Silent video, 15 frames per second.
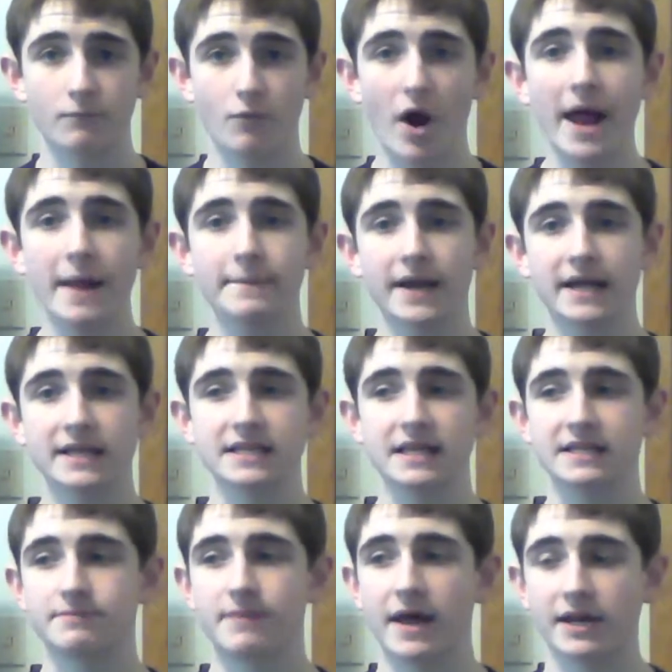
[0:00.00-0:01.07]
Ryan Pickett
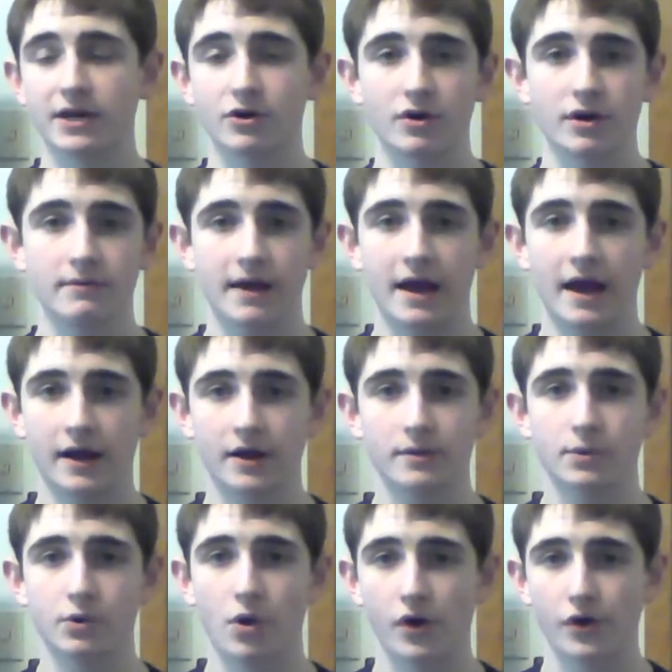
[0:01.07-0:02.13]
has been in Green Bay, I
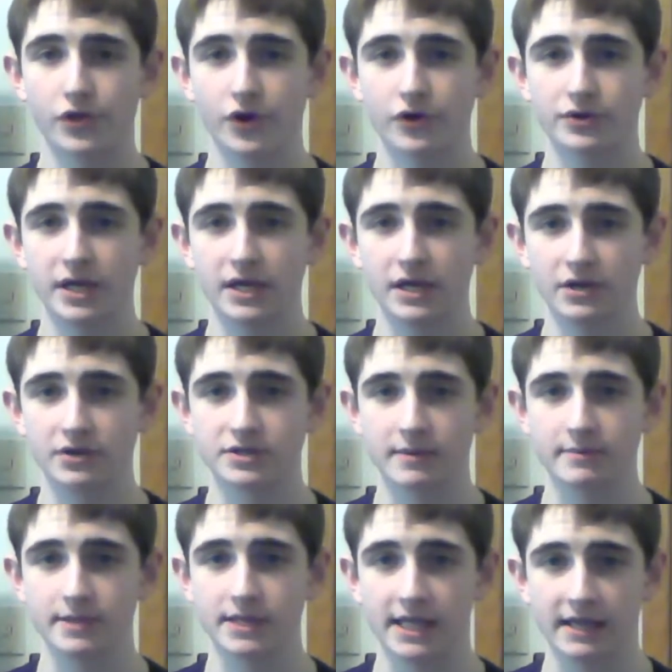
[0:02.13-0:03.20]
could be wrong, 13 years,
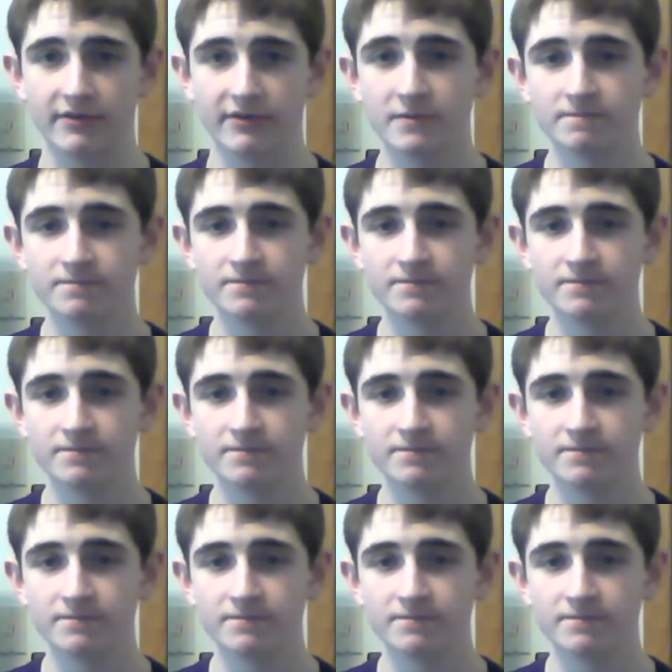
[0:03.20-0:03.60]
I believe.